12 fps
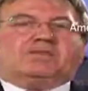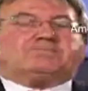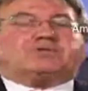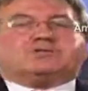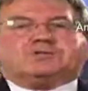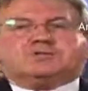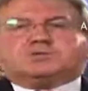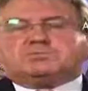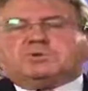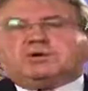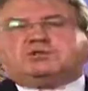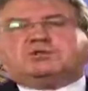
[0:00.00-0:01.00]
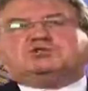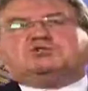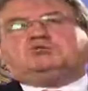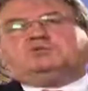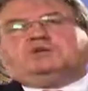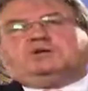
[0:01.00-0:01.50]
produced by such
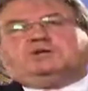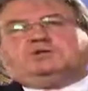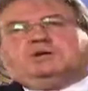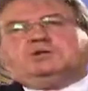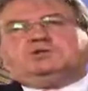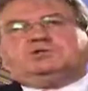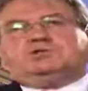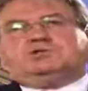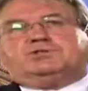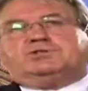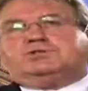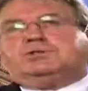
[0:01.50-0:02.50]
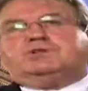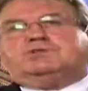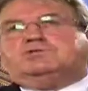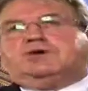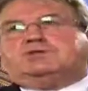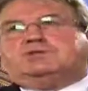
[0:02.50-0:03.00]
organisations as the
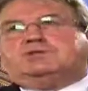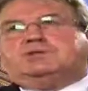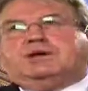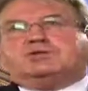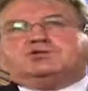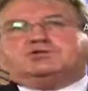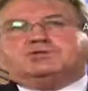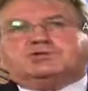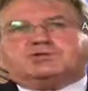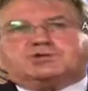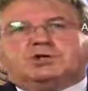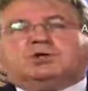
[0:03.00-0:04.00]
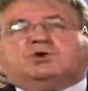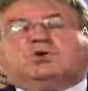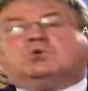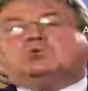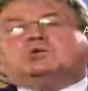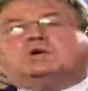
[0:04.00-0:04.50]
United Nations
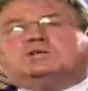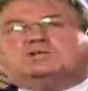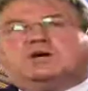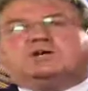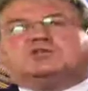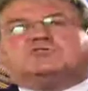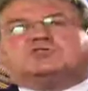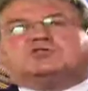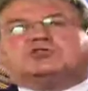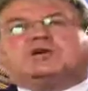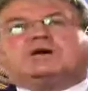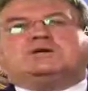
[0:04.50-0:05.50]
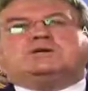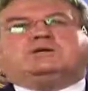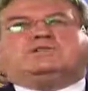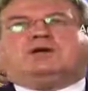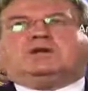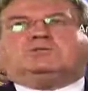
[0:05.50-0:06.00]
Organisation for Trade and
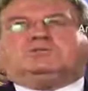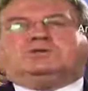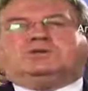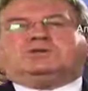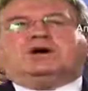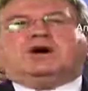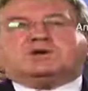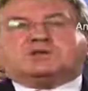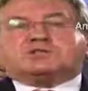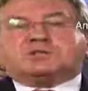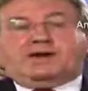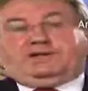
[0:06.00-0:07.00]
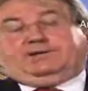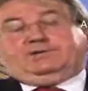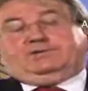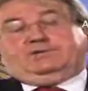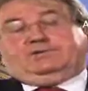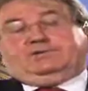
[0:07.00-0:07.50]
Development, UNCTAD,
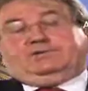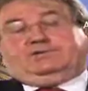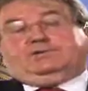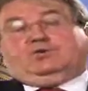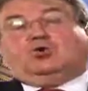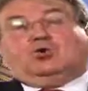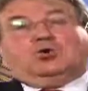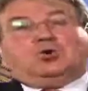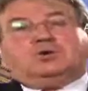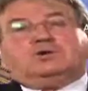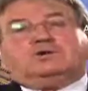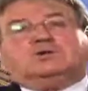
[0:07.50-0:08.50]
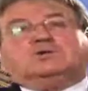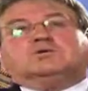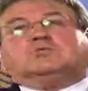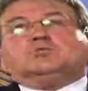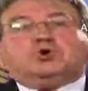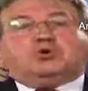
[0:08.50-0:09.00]
or
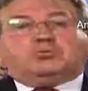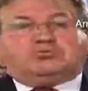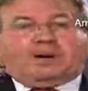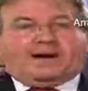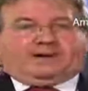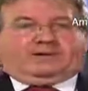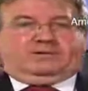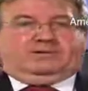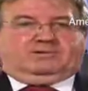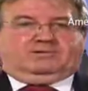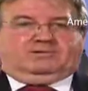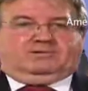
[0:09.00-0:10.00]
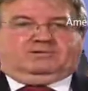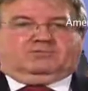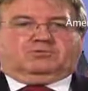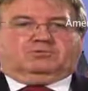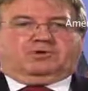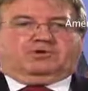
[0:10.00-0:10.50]
World Bank
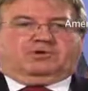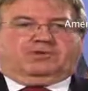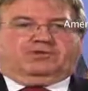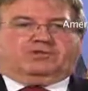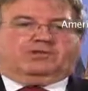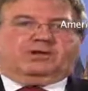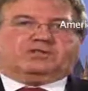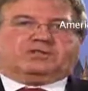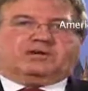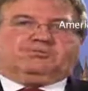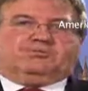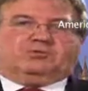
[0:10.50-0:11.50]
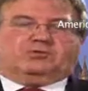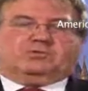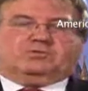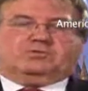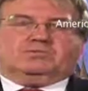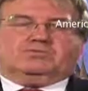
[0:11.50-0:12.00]
would be another good example.
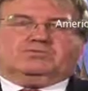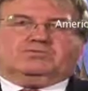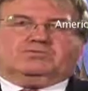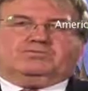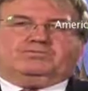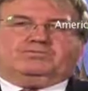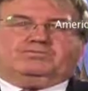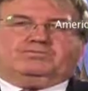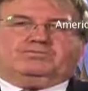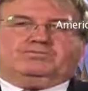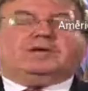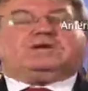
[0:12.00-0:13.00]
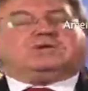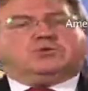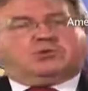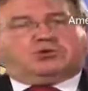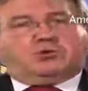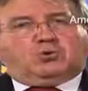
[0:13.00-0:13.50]

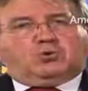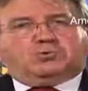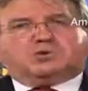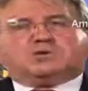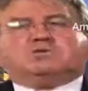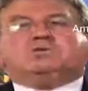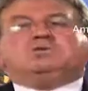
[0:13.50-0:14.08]
You can also